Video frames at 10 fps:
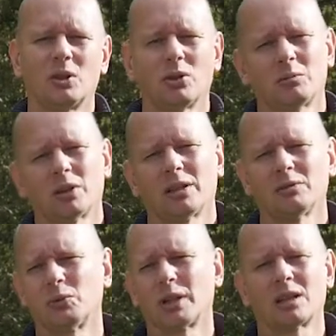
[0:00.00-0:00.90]

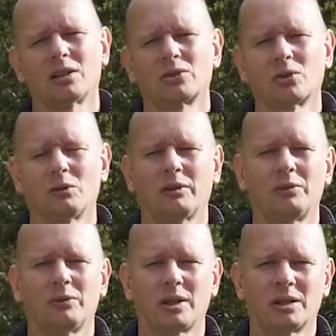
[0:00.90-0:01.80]
Normally, we cannot
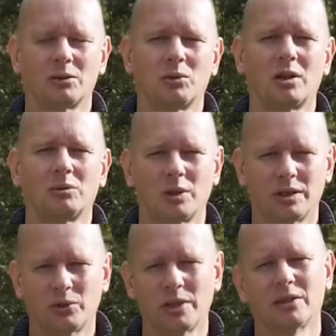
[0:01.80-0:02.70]
solve everything in the world
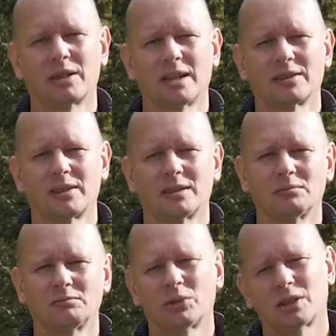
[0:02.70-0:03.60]
with the rheocasting,